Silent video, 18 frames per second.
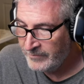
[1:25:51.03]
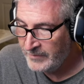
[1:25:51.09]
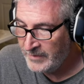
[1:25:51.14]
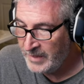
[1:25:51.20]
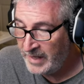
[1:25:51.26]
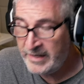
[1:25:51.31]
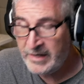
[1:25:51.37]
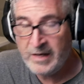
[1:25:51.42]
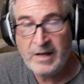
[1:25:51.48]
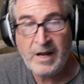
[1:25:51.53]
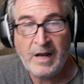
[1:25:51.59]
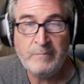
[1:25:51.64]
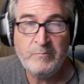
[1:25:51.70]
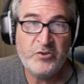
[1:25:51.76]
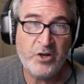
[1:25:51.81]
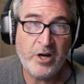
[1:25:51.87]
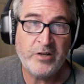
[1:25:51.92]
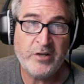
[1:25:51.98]
And I'm
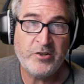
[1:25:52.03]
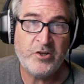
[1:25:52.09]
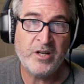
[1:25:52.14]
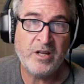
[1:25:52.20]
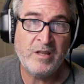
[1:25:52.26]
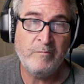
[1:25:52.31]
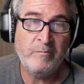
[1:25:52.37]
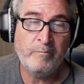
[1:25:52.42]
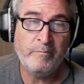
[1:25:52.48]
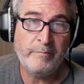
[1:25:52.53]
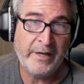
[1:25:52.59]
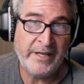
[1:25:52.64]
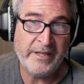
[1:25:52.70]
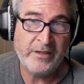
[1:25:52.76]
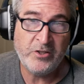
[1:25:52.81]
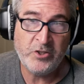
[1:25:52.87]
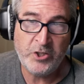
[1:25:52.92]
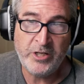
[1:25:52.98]
judging them by
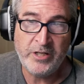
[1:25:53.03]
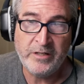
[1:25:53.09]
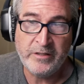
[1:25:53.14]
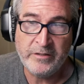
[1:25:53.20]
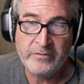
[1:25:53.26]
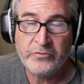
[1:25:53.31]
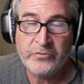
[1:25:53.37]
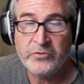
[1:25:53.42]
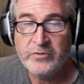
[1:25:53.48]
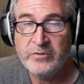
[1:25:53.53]
the Cheetos.